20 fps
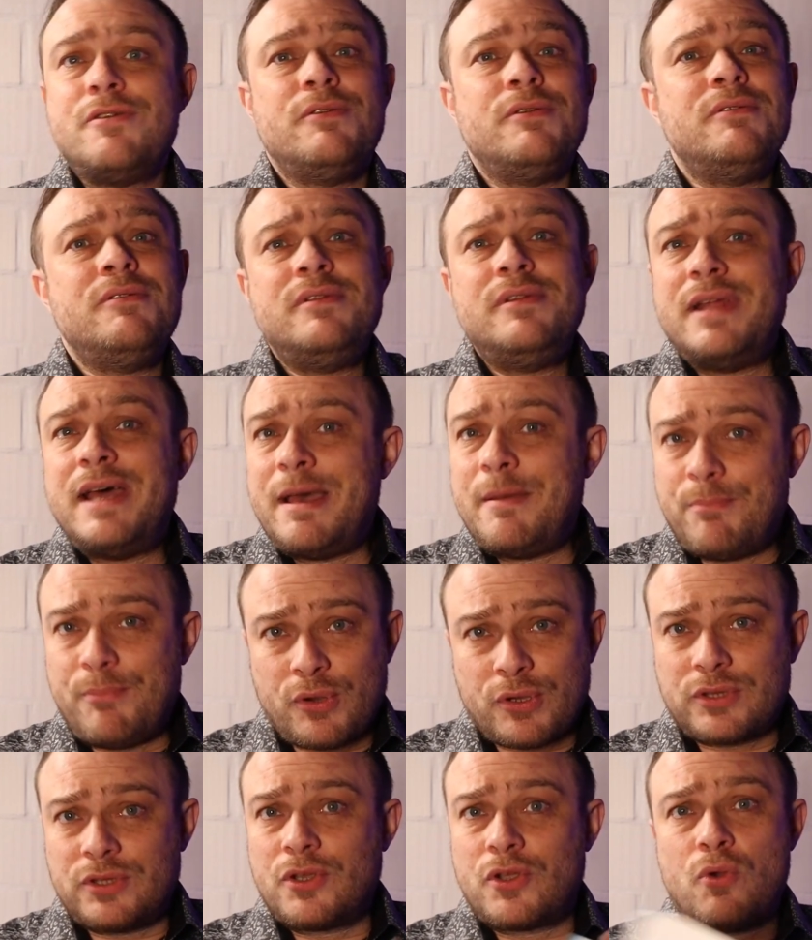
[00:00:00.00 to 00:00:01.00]

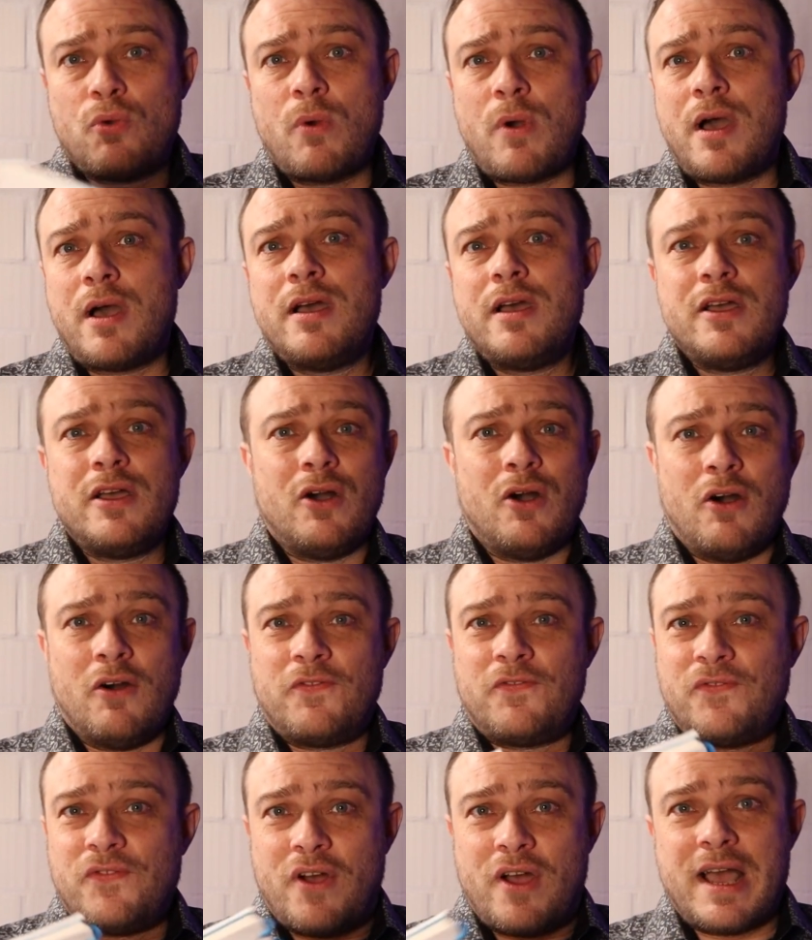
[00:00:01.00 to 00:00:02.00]
n'importe quoi
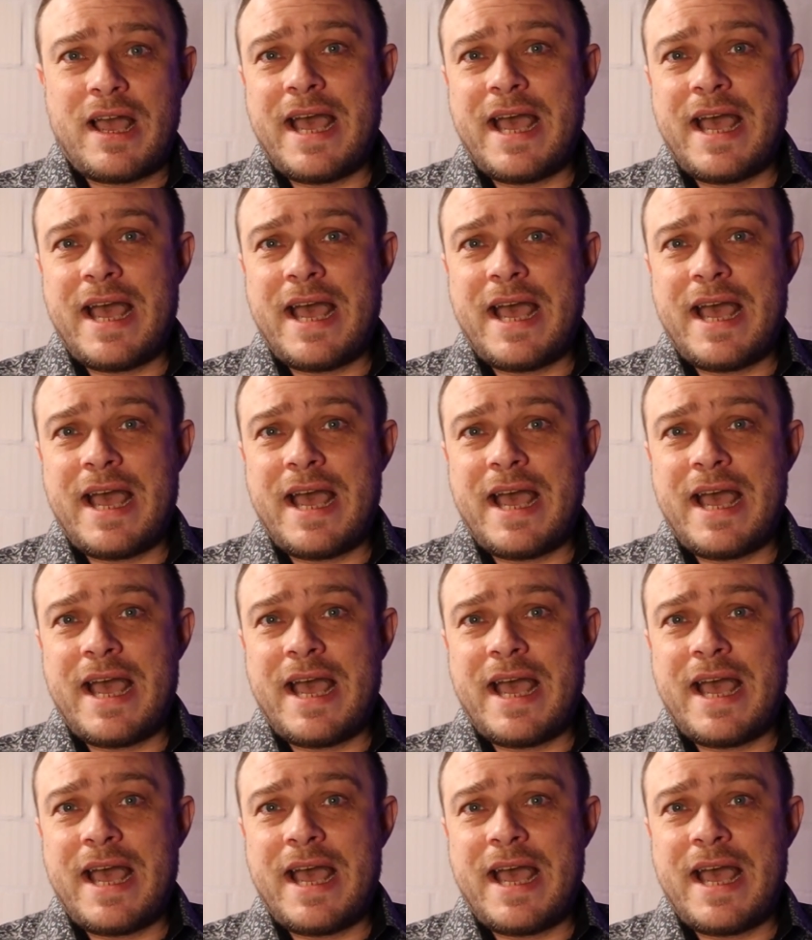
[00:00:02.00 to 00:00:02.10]
of